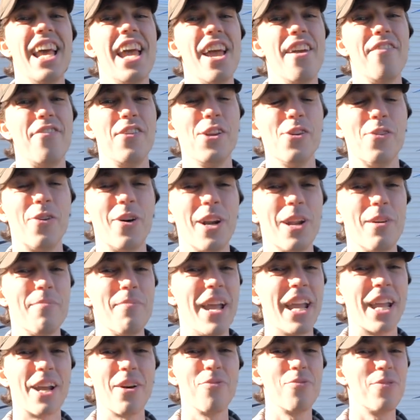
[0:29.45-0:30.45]
if you wanna
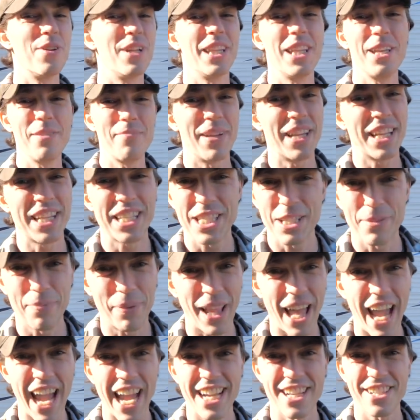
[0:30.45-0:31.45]
make a really big
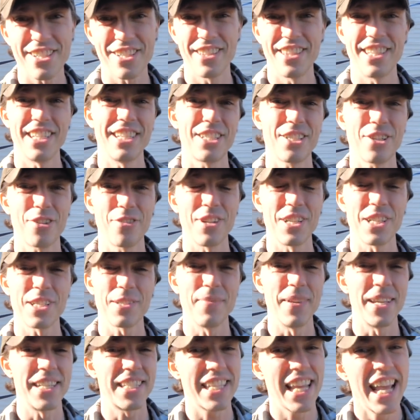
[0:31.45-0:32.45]
splash this
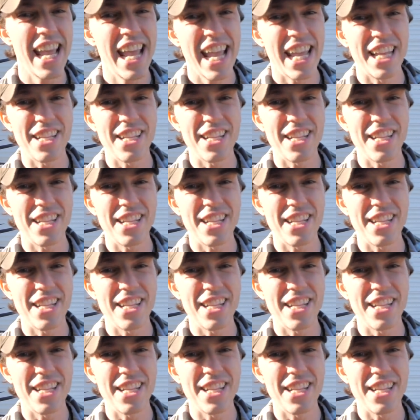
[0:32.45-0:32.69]
Christmas